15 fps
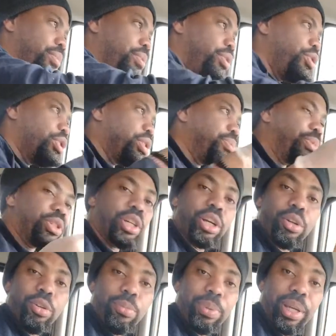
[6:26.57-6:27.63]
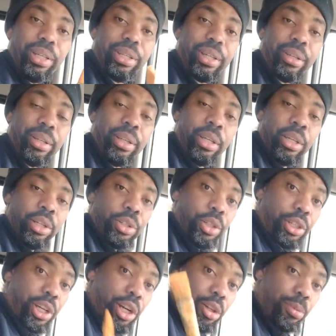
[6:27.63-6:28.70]
do some charcoal painting.
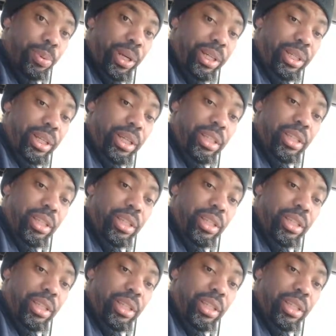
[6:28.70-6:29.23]
So charcoal painting